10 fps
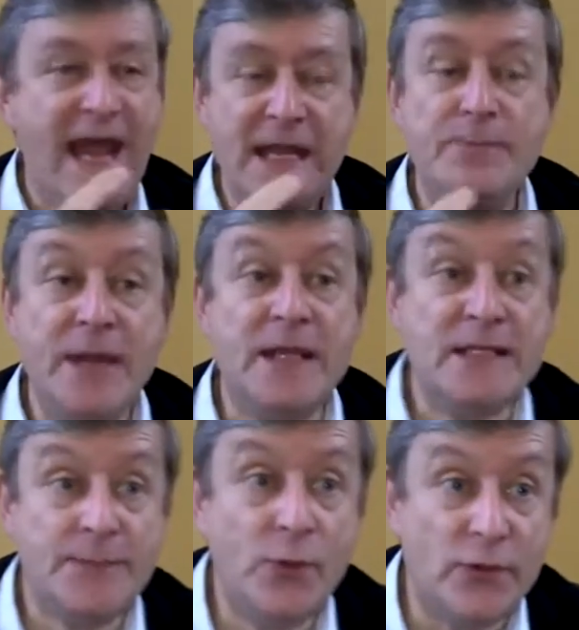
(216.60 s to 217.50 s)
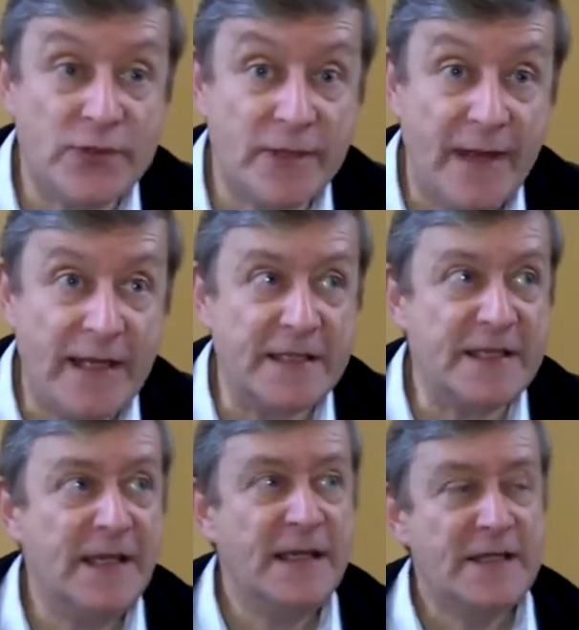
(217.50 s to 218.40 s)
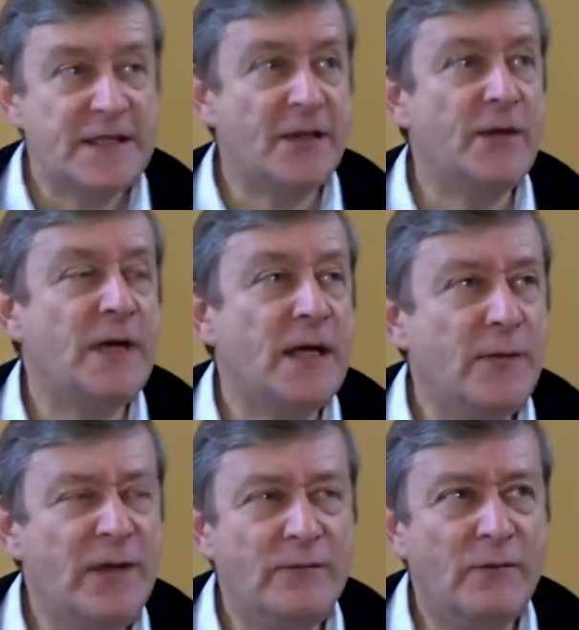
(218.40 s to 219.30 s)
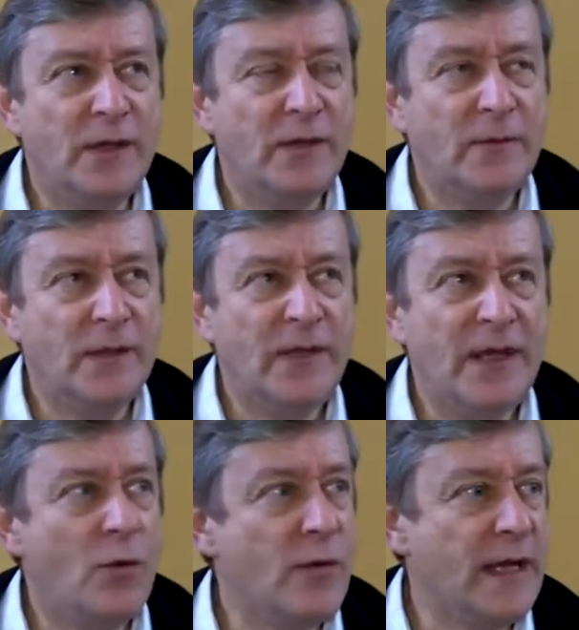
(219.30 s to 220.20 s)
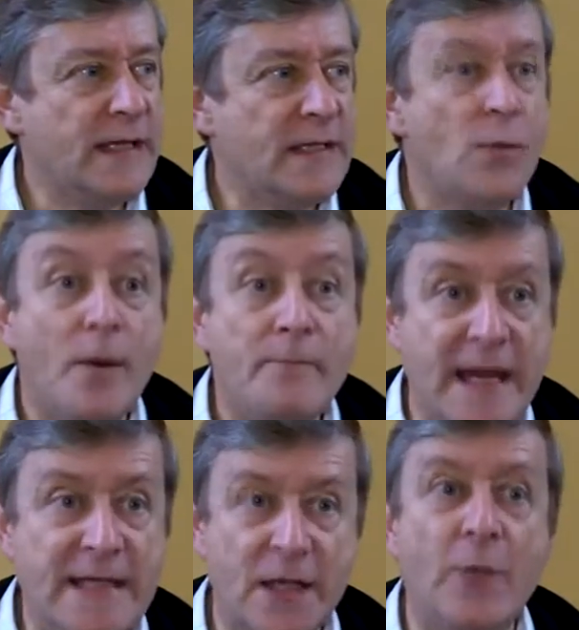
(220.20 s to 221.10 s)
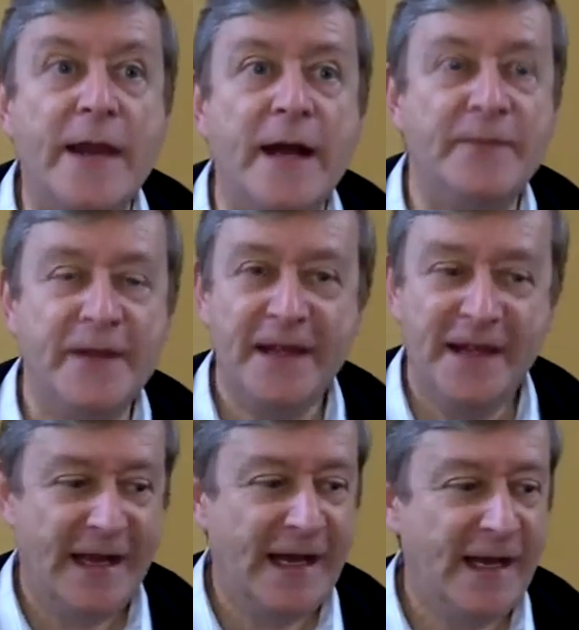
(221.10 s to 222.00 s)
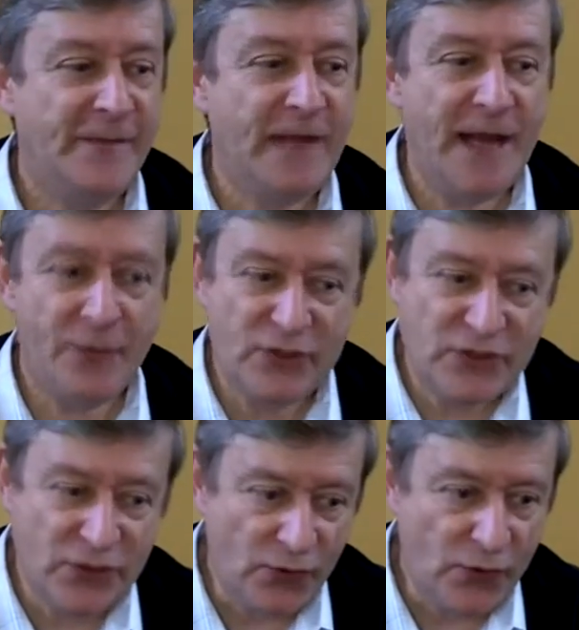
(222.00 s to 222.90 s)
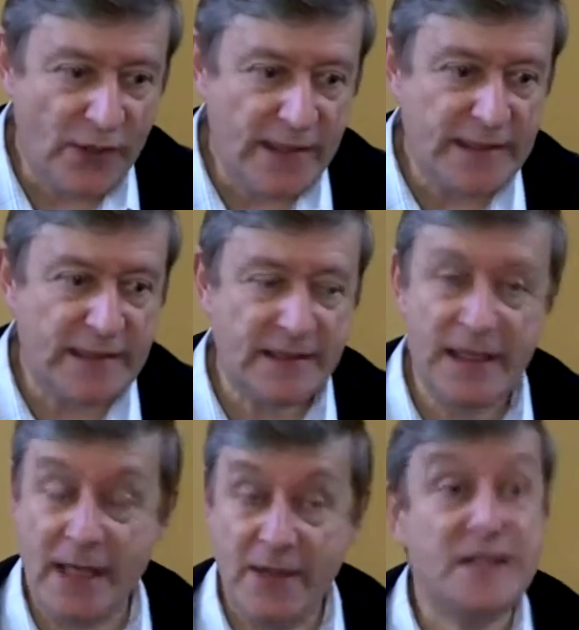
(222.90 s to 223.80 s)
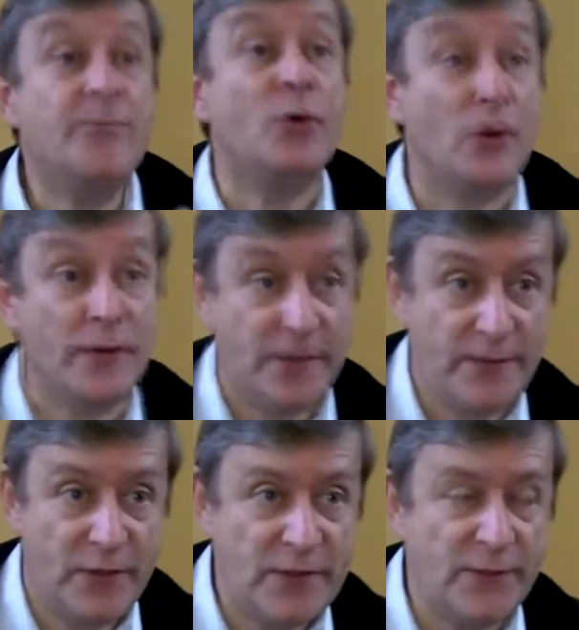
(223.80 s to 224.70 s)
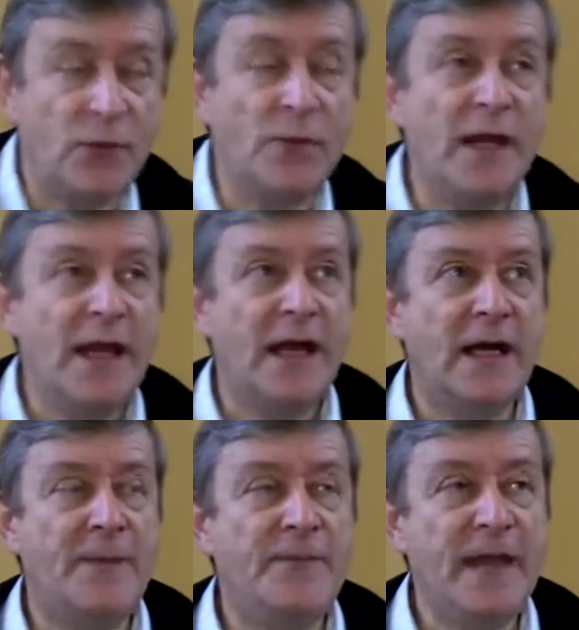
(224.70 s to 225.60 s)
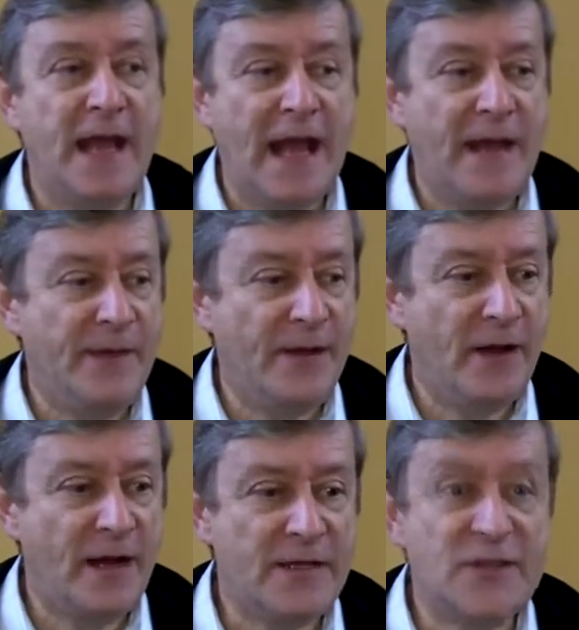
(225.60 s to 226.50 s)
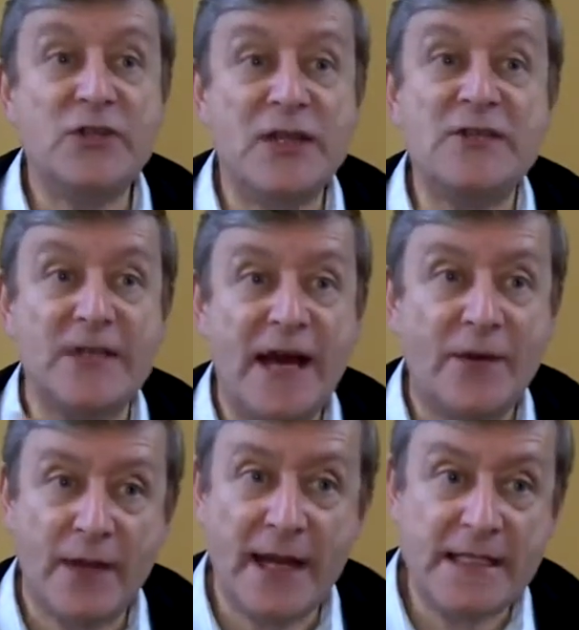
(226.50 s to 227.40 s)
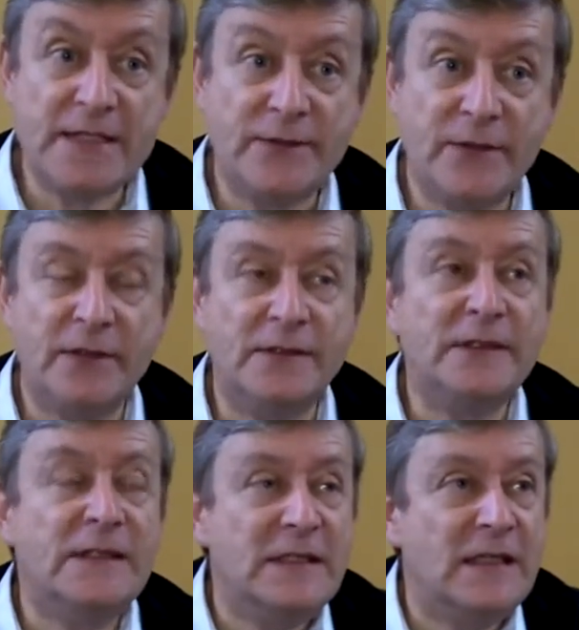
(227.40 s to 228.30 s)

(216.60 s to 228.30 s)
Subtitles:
any big sports event. So we're calling it What Makes a Winner. And there are stories. This is a book, first of all, and there are suggested outlines for